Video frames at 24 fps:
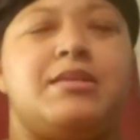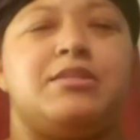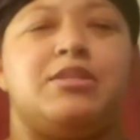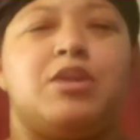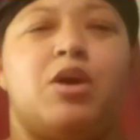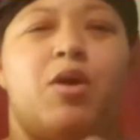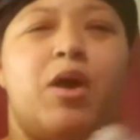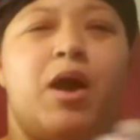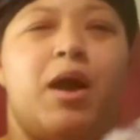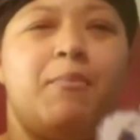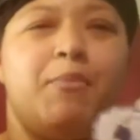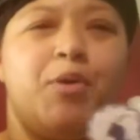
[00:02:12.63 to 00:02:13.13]

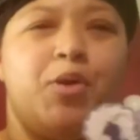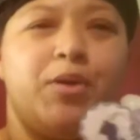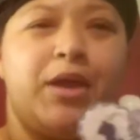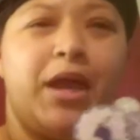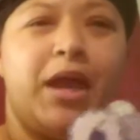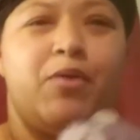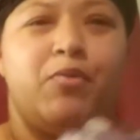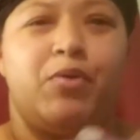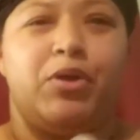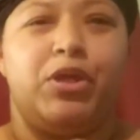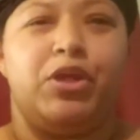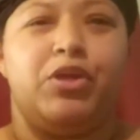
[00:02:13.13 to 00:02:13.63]
so I'm
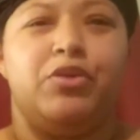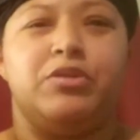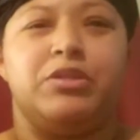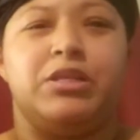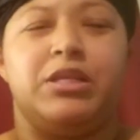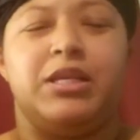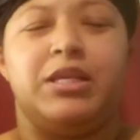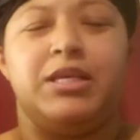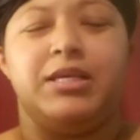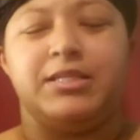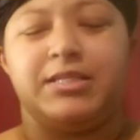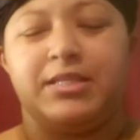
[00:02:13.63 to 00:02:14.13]
okay with using
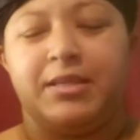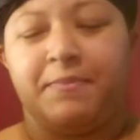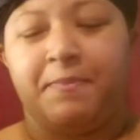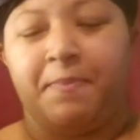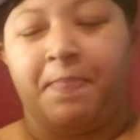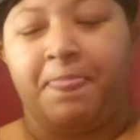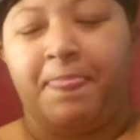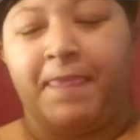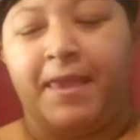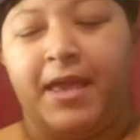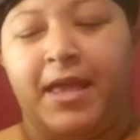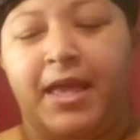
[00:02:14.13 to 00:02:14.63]
this.
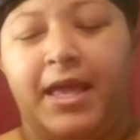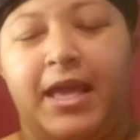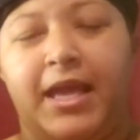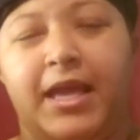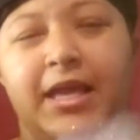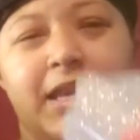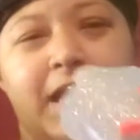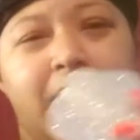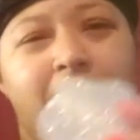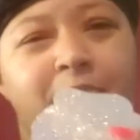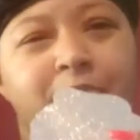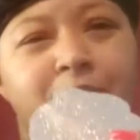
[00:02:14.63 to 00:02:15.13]

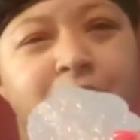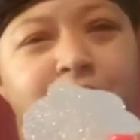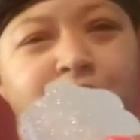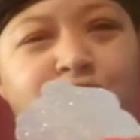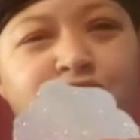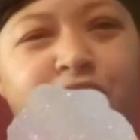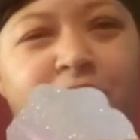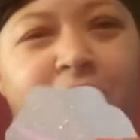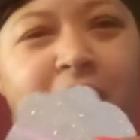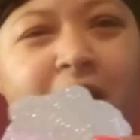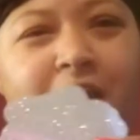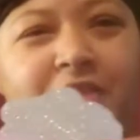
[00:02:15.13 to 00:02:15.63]
And I'm gonna
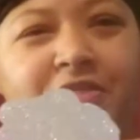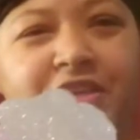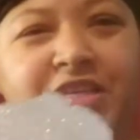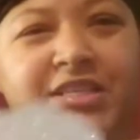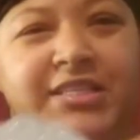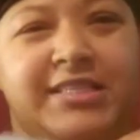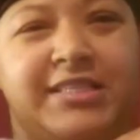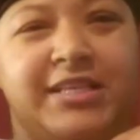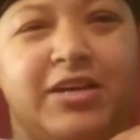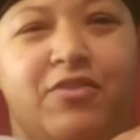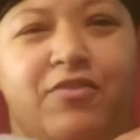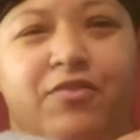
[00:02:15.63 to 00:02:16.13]
try the
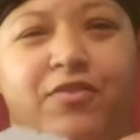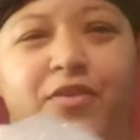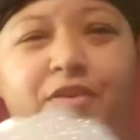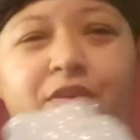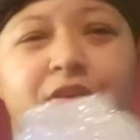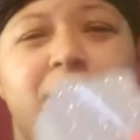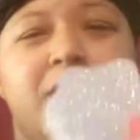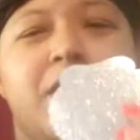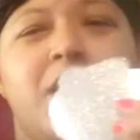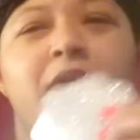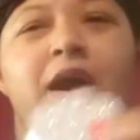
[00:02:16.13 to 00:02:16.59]
silver.